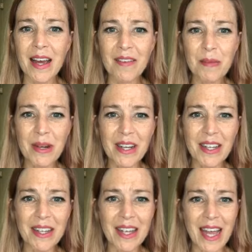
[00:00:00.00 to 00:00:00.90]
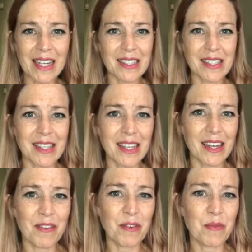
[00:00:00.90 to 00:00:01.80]
Hi everybody, Alison
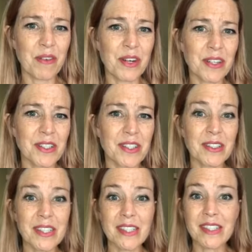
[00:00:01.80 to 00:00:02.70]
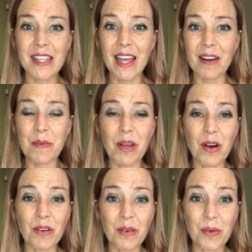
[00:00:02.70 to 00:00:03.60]
here from Revo Consultant, and we
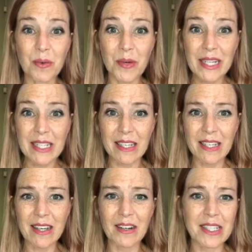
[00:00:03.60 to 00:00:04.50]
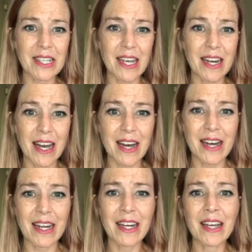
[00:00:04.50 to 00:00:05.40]
are already on day
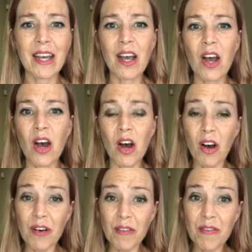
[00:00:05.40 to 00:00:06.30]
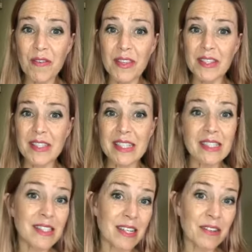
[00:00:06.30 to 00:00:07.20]
nine of this
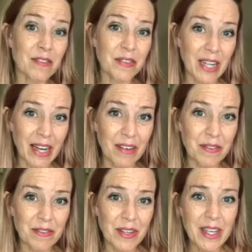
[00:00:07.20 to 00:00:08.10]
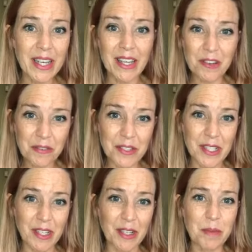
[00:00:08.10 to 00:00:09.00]
self love
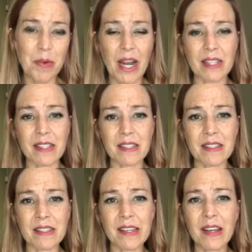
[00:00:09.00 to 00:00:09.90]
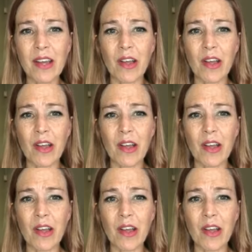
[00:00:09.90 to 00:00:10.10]
gifting practice.